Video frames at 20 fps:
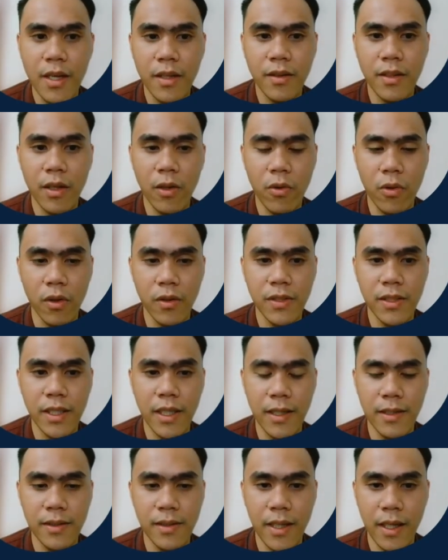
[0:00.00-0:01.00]
the core
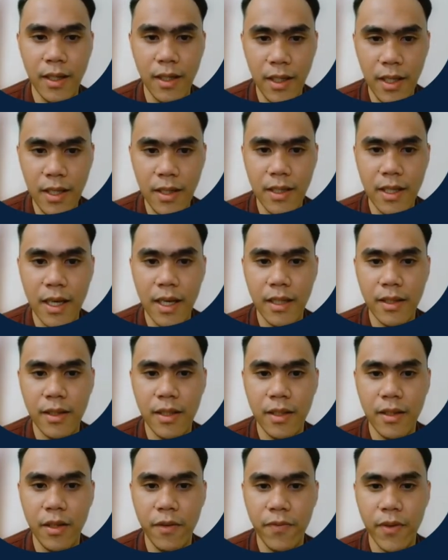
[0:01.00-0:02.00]
skills they need, and
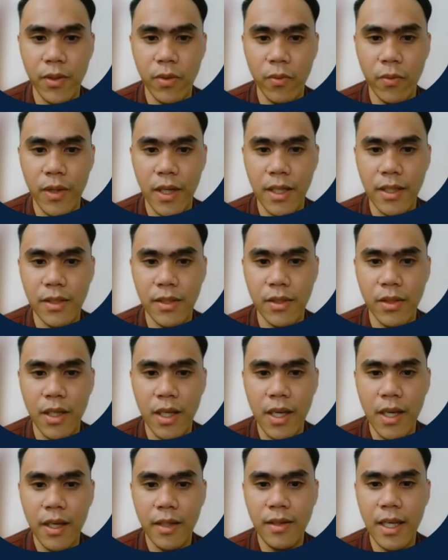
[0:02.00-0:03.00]
the different ways
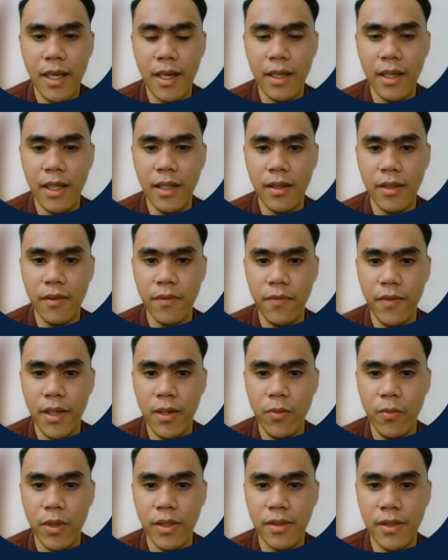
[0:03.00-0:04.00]
they can
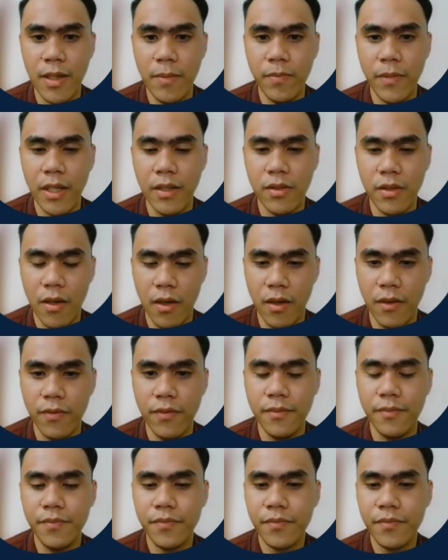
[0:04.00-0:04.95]
intervene when something's off.